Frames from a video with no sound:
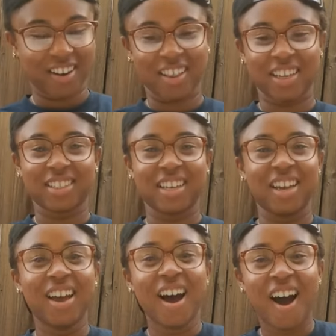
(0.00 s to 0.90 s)
Oh, no, that's
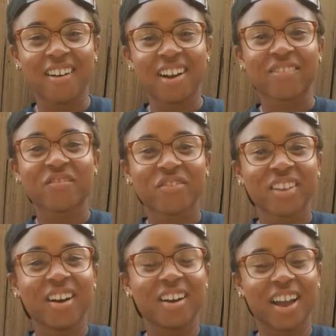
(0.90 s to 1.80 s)
it. All right.
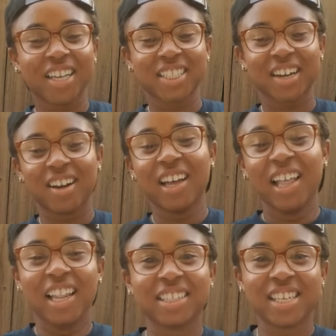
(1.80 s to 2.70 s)
Okay,
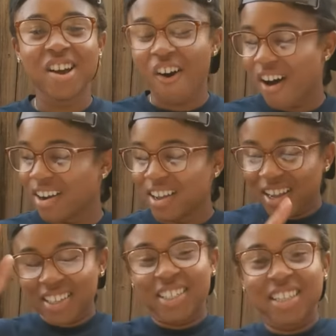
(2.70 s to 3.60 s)
so let's get on